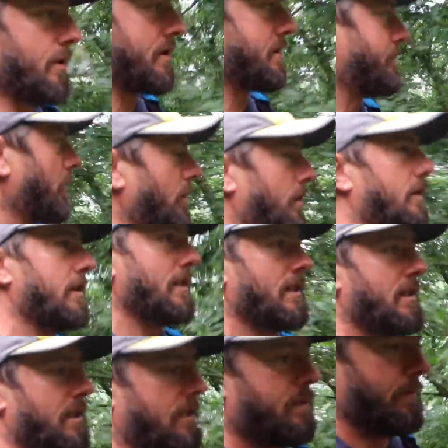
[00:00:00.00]
honest, but
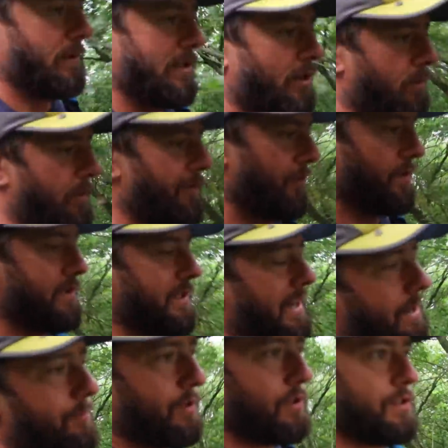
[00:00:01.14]
especially coming through
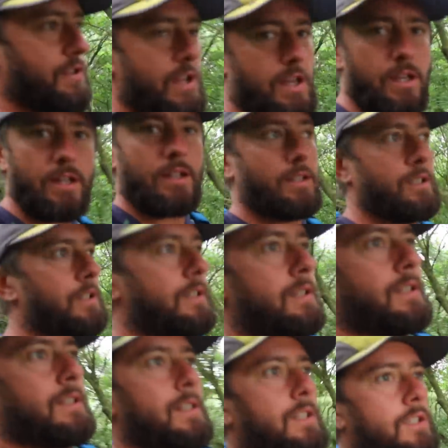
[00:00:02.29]
Scarborough, because
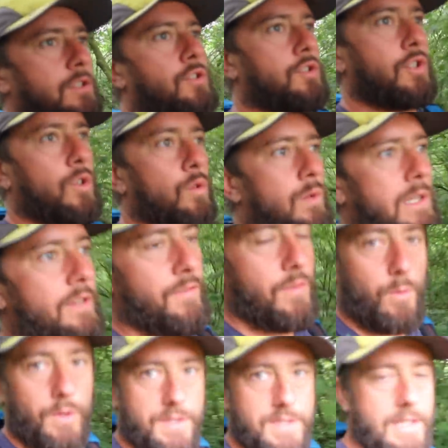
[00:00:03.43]
just Google it if you
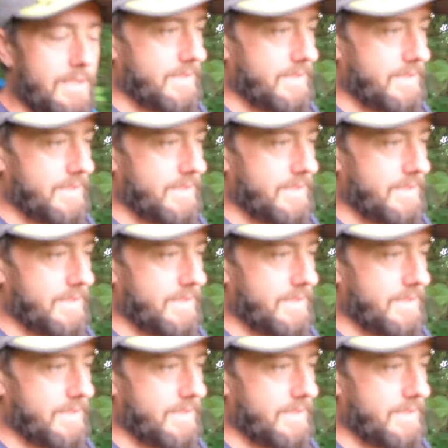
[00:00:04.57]
want to see